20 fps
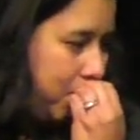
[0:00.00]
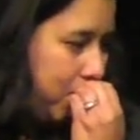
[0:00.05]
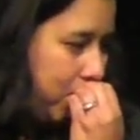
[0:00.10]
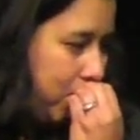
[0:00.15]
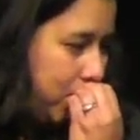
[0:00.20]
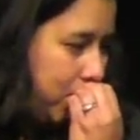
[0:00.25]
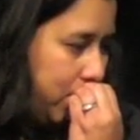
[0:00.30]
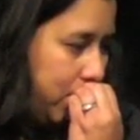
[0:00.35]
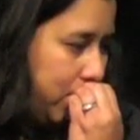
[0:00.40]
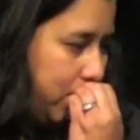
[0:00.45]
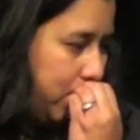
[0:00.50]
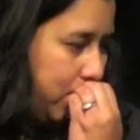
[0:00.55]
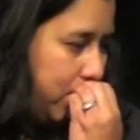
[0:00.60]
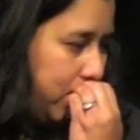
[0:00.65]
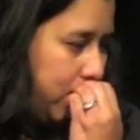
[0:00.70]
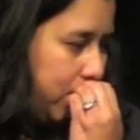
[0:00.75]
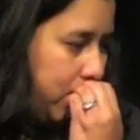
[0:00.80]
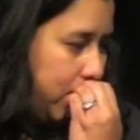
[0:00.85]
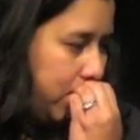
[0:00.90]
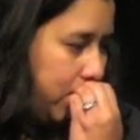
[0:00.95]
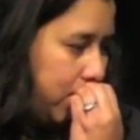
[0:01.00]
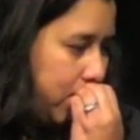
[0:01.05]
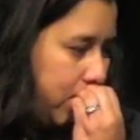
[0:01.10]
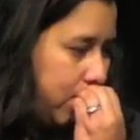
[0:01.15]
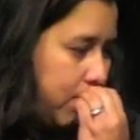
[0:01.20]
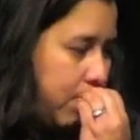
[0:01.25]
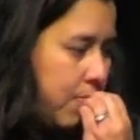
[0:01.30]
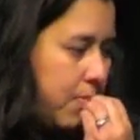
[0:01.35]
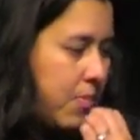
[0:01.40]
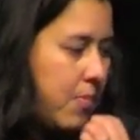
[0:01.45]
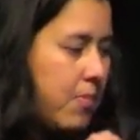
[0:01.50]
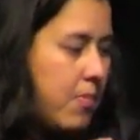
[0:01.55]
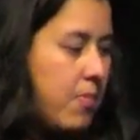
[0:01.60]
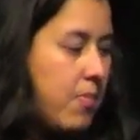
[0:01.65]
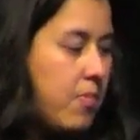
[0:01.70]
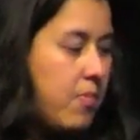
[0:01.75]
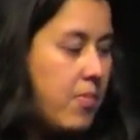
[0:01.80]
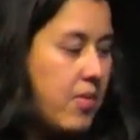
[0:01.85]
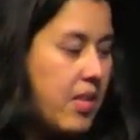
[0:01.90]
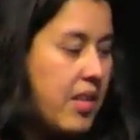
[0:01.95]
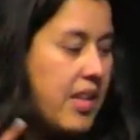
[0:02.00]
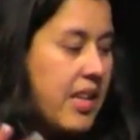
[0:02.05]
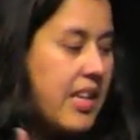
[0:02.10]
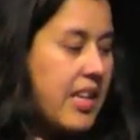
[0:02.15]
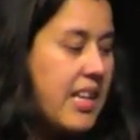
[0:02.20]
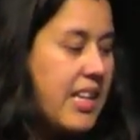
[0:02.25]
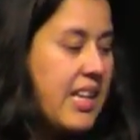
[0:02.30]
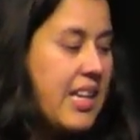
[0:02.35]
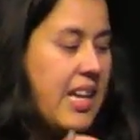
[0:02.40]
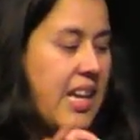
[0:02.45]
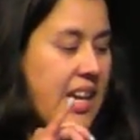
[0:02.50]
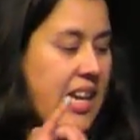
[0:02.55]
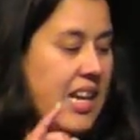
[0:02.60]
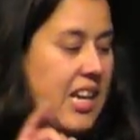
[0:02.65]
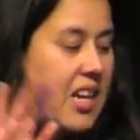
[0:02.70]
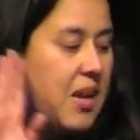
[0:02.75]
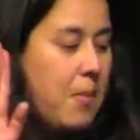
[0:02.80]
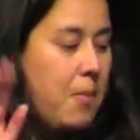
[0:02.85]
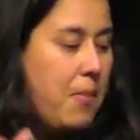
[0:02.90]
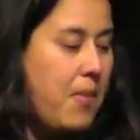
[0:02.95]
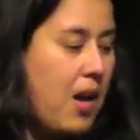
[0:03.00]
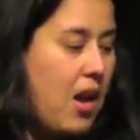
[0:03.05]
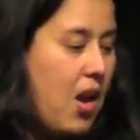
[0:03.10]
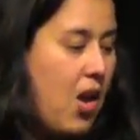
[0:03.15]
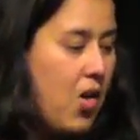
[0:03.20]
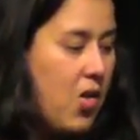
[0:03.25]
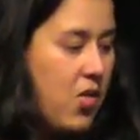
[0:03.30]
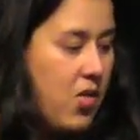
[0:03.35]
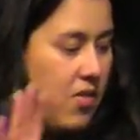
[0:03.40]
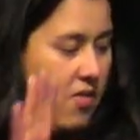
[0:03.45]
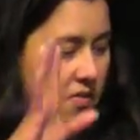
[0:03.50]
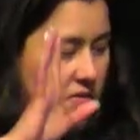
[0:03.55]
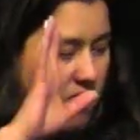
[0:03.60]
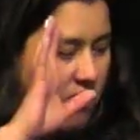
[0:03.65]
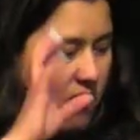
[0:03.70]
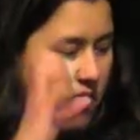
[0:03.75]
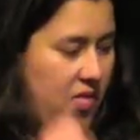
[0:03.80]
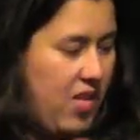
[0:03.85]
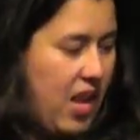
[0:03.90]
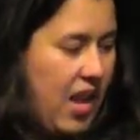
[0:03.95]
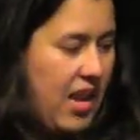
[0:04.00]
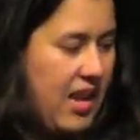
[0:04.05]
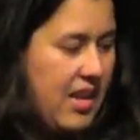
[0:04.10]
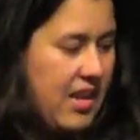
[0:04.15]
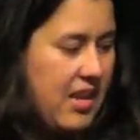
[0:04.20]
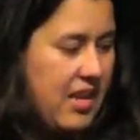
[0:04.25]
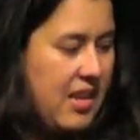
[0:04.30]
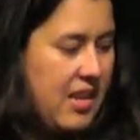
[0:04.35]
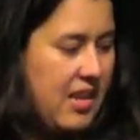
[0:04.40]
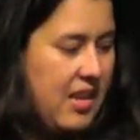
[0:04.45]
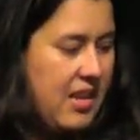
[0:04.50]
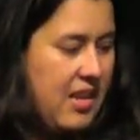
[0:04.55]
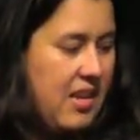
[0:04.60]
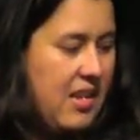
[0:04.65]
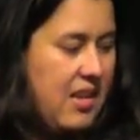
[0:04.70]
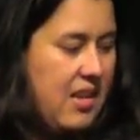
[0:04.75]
It is amazing how they were able to keep these bones and preserve them